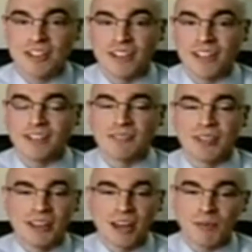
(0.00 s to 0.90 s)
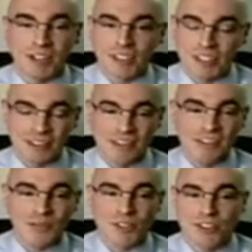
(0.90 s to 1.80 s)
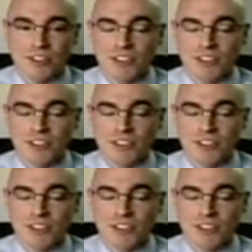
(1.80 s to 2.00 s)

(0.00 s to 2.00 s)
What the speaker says: and I'm not saying that this mission